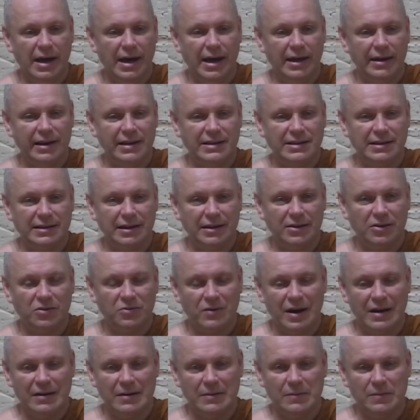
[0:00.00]
And it's an
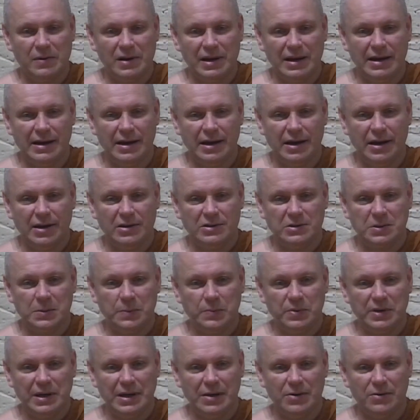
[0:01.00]
incredibly
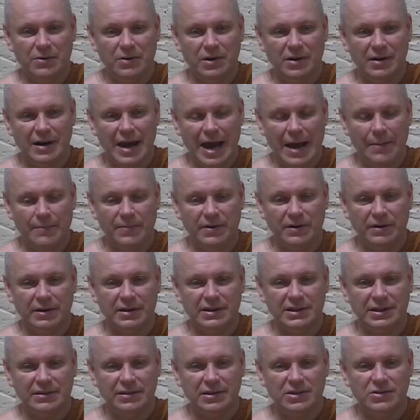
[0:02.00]
superior
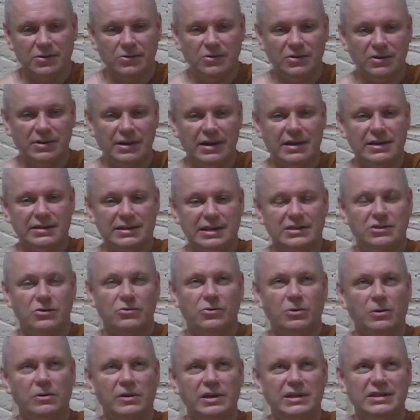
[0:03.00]
happiness. In the suttas, it's
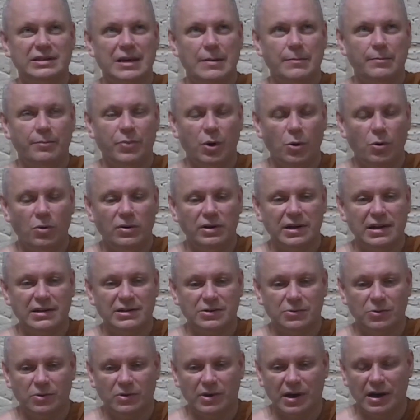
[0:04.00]
called the Sambodha
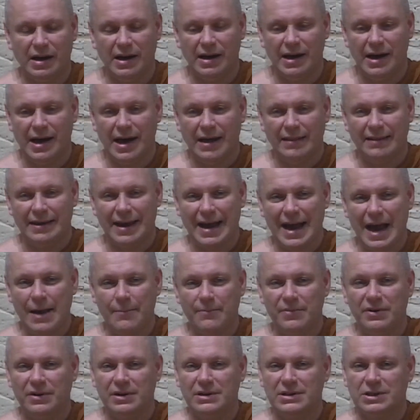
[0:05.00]
Sukha, the
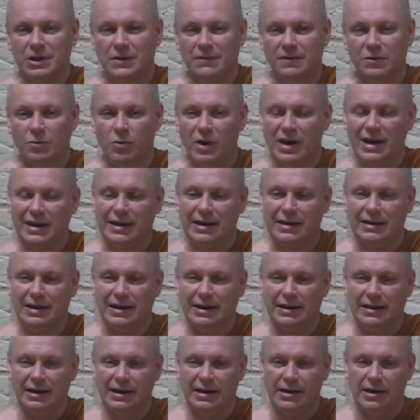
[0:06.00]
happiness of
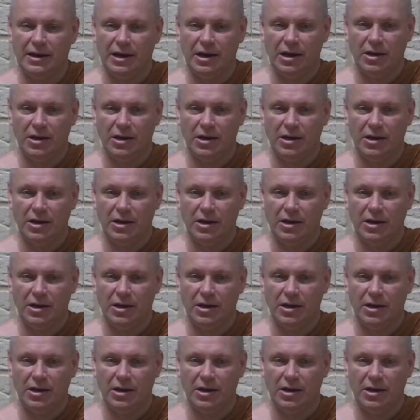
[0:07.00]
awakening.